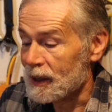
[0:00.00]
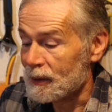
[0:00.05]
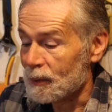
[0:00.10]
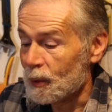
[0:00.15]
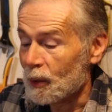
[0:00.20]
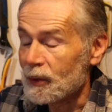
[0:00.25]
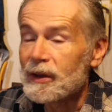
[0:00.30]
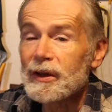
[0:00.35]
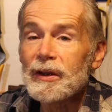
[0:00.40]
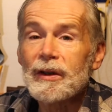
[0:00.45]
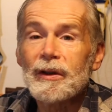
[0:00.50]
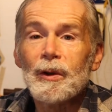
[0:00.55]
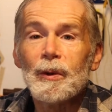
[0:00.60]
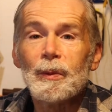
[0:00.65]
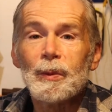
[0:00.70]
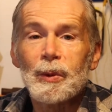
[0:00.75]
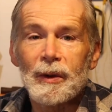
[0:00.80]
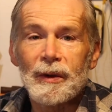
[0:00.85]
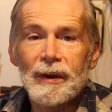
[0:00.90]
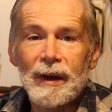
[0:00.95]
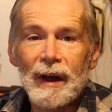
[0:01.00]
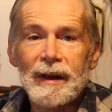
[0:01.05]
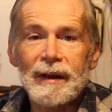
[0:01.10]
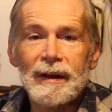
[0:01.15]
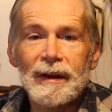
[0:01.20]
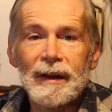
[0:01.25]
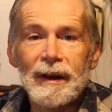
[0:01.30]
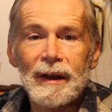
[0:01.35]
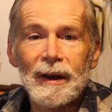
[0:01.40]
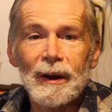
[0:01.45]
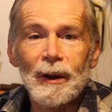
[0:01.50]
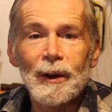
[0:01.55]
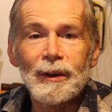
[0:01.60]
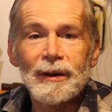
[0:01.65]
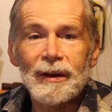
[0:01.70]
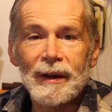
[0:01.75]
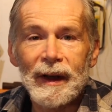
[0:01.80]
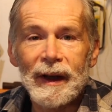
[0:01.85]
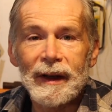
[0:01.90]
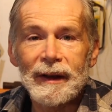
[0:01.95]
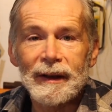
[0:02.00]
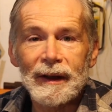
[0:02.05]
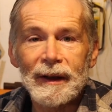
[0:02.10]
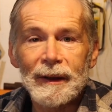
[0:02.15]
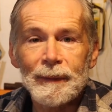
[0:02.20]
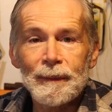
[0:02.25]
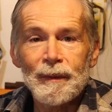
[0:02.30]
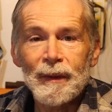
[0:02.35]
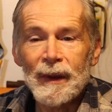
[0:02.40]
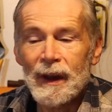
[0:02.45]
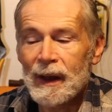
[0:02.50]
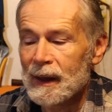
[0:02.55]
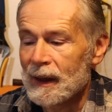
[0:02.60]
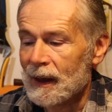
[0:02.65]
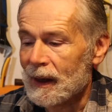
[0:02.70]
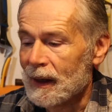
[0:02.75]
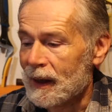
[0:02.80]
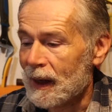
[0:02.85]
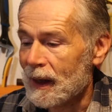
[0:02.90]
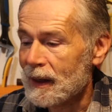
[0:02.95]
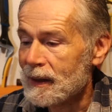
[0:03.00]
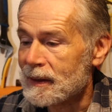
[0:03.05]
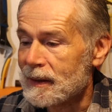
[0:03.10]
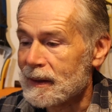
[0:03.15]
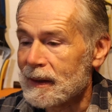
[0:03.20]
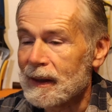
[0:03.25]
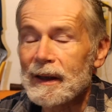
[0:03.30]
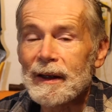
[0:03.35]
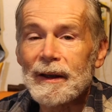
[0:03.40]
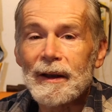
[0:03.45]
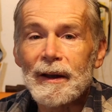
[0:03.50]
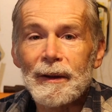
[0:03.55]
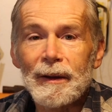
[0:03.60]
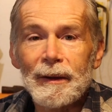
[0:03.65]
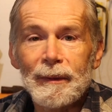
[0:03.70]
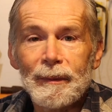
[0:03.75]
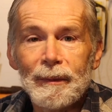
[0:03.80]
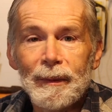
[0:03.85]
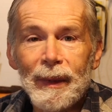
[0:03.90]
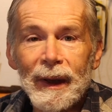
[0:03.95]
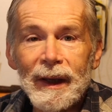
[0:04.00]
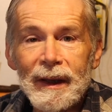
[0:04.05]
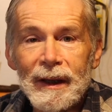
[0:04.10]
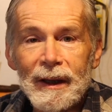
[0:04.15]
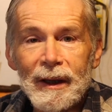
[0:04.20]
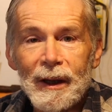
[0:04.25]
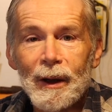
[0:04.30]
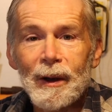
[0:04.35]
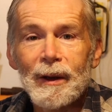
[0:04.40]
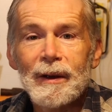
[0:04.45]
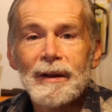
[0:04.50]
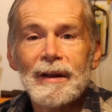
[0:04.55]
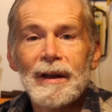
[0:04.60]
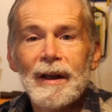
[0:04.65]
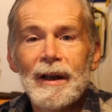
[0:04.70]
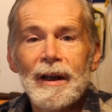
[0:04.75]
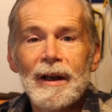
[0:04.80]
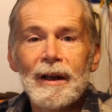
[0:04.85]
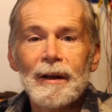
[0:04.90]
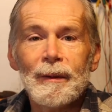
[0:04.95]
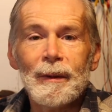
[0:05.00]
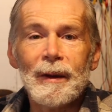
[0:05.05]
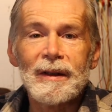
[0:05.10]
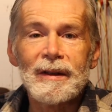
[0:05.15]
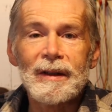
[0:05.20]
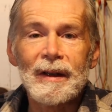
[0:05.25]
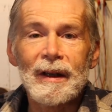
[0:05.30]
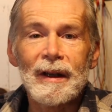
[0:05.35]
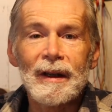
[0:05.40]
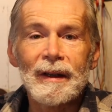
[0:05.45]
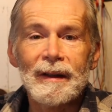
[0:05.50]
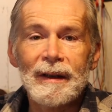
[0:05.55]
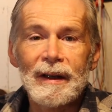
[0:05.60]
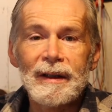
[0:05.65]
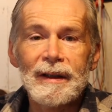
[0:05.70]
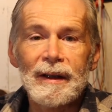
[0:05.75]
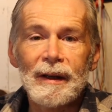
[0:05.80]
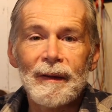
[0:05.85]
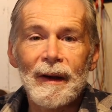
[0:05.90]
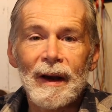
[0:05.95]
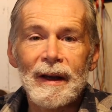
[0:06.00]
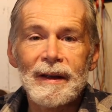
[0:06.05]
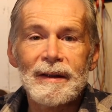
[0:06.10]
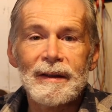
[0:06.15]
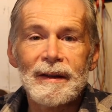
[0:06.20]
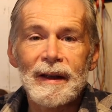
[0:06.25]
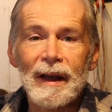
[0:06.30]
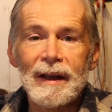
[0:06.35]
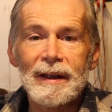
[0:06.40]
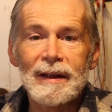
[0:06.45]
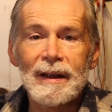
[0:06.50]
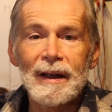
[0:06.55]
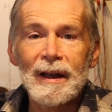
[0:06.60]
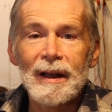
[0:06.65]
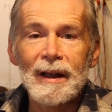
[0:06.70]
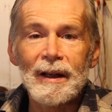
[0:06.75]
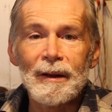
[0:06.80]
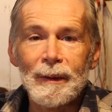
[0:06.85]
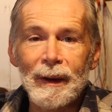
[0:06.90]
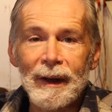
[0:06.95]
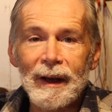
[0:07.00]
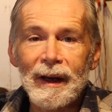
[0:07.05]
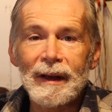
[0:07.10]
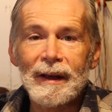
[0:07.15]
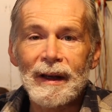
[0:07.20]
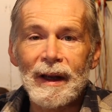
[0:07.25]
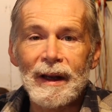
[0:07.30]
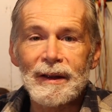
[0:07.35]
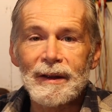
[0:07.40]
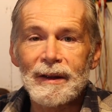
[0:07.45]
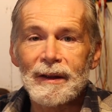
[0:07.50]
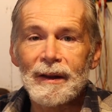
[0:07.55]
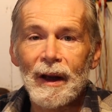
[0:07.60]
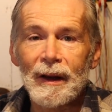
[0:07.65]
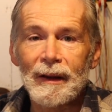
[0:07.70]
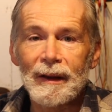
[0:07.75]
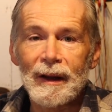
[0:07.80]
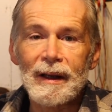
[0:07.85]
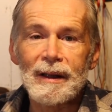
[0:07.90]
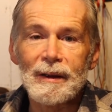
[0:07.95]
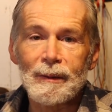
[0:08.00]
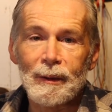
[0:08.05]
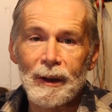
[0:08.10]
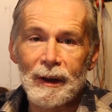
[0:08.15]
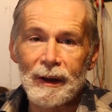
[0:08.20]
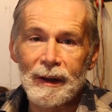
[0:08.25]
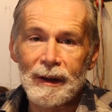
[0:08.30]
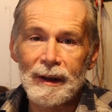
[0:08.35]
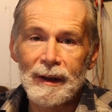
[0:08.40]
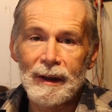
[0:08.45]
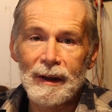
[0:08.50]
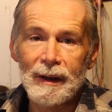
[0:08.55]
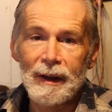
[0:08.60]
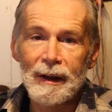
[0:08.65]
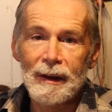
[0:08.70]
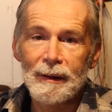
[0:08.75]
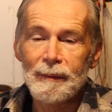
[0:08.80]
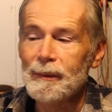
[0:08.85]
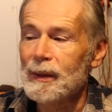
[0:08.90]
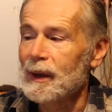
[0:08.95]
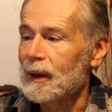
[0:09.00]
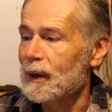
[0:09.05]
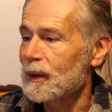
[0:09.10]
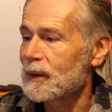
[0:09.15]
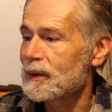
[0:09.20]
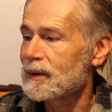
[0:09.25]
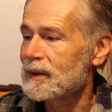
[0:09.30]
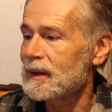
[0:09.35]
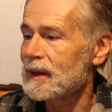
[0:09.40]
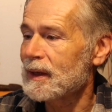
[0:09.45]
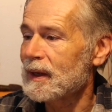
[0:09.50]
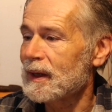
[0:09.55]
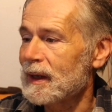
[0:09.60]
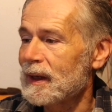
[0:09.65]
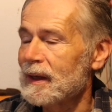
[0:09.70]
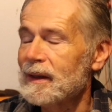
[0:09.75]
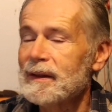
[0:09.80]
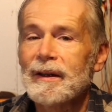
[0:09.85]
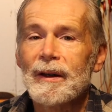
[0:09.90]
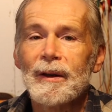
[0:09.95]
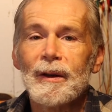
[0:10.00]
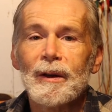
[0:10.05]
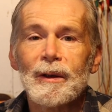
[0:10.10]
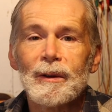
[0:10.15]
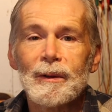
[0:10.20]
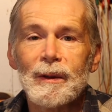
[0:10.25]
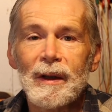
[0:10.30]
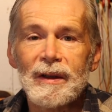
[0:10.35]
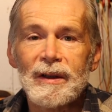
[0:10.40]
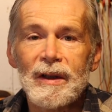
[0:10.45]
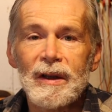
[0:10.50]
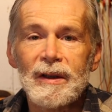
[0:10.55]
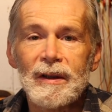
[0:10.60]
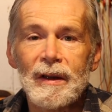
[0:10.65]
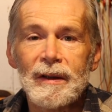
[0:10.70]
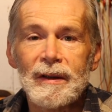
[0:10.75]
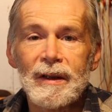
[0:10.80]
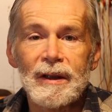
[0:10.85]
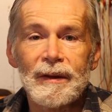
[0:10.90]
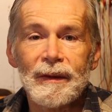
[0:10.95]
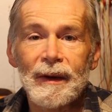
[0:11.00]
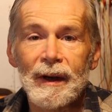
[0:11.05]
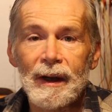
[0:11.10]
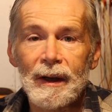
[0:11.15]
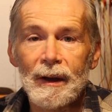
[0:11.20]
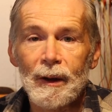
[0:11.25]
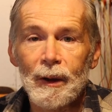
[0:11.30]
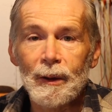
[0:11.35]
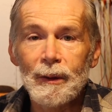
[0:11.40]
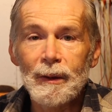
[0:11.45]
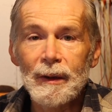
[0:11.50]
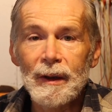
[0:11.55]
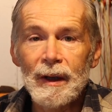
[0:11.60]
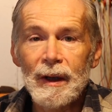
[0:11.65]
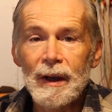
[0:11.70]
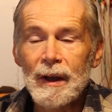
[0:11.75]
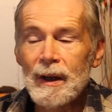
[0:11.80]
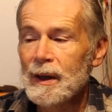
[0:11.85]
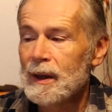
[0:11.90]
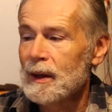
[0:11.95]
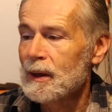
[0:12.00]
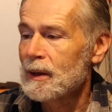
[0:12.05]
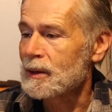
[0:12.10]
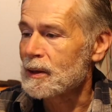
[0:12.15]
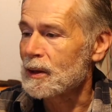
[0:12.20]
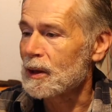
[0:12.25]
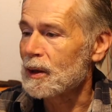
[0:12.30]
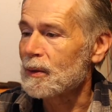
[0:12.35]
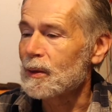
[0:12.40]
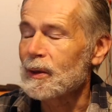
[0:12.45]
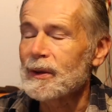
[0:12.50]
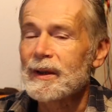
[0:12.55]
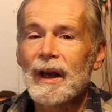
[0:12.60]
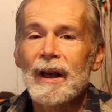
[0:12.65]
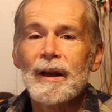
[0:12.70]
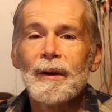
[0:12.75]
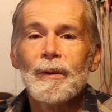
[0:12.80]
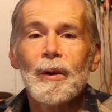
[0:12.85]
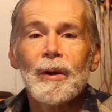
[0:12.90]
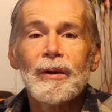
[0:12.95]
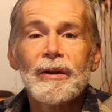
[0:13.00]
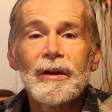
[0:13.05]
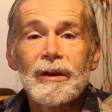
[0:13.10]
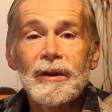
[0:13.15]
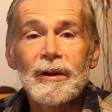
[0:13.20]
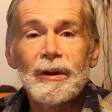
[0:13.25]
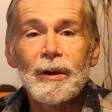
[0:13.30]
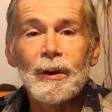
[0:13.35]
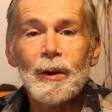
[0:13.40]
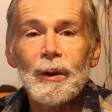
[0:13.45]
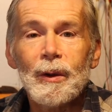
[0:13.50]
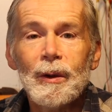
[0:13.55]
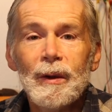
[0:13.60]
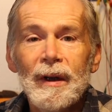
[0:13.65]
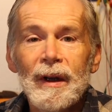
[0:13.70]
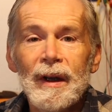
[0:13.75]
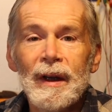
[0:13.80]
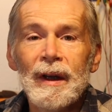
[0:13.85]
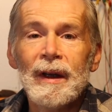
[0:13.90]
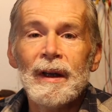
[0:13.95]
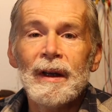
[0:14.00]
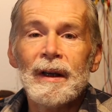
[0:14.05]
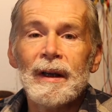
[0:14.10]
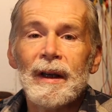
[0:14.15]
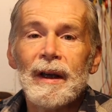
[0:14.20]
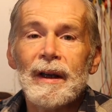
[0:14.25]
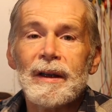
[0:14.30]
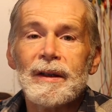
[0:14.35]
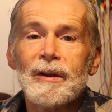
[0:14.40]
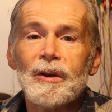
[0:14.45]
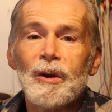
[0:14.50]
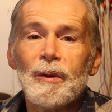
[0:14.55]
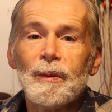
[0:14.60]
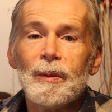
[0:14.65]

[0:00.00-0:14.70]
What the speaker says: wanted to protect the alternator against the big current which this device takes when it has done its work, because the internal resistance is very low. So what I wanted to do is to